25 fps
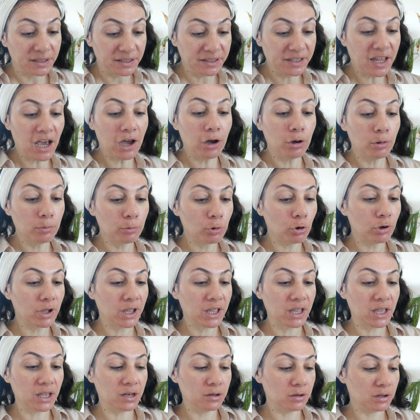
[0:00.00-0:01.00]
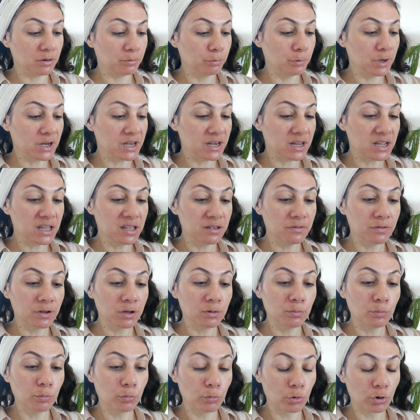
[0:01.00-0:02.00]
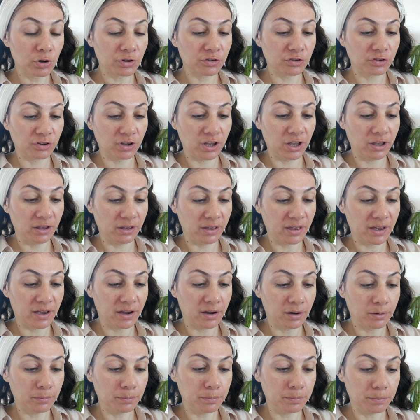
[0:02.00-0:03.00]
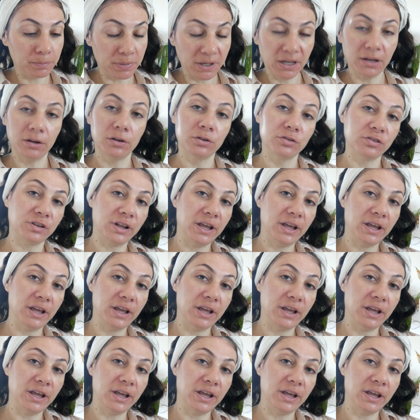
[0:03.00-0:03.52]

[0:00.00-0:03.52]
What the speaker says: Now I'm going in with even more skincare because,